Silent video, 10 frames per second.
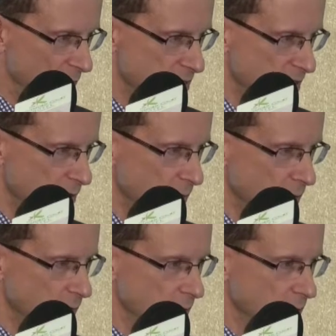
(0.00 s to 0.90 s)
So
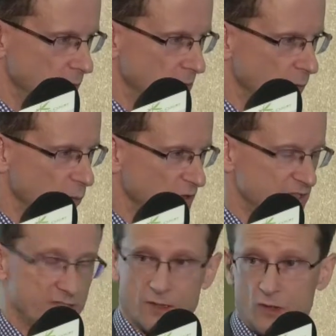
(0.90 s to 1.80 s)
what
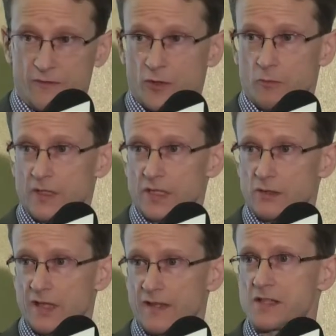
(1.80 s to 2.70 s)
Ofcom in the
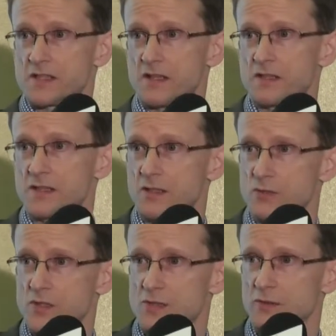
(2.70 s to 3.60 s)
UK then decided to
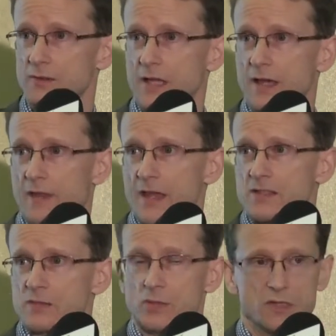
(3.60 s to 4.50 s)
do was to allow that
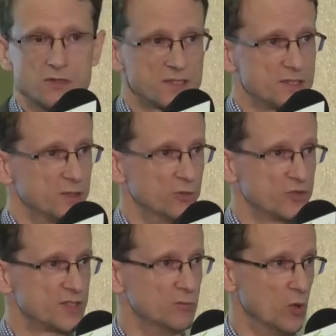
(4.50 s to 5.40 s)
to be used to
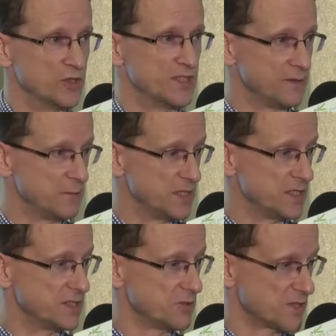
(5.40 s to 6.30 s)
launch some more
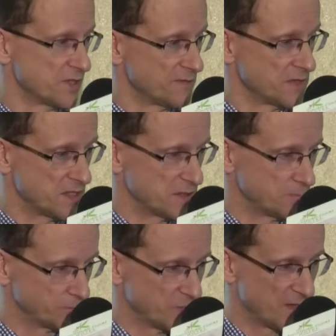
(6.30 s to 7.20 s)
DVB-T2 services.
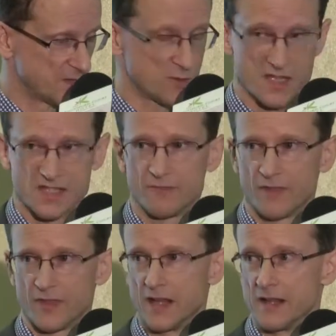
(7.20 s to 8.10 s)
So these were the
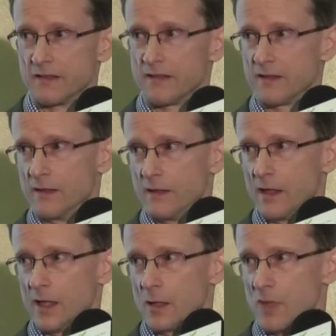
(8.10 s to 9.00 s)
7th and 8th
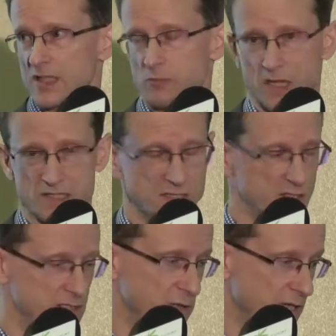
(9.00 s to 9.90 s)
multiplexes
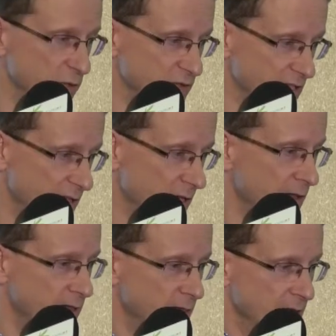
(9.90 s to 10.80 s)
in the UK altogether,
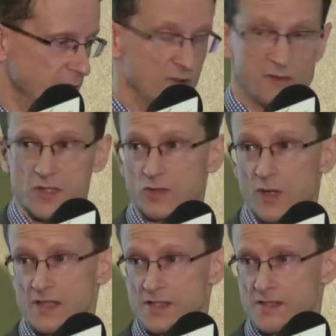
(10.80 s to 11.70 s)
referred to
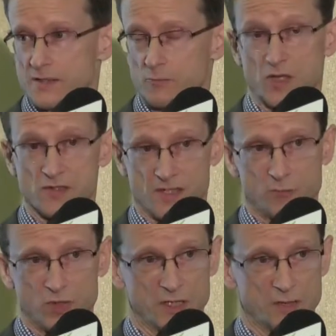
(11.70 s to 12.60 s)
as, because they're
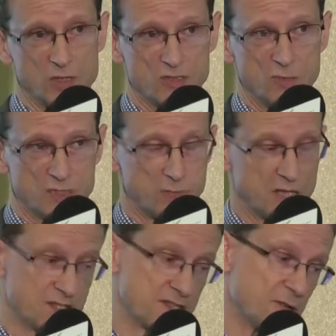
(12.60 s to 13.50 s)
purely commercial
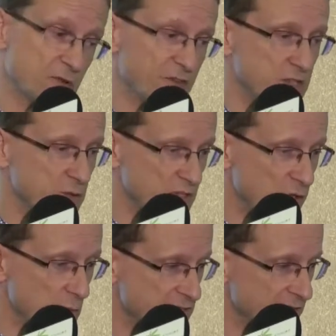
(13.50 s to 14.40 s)
multiplexes, they're referred to as
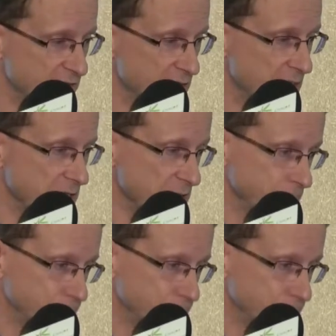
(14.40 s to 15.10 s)
COM7 and 8.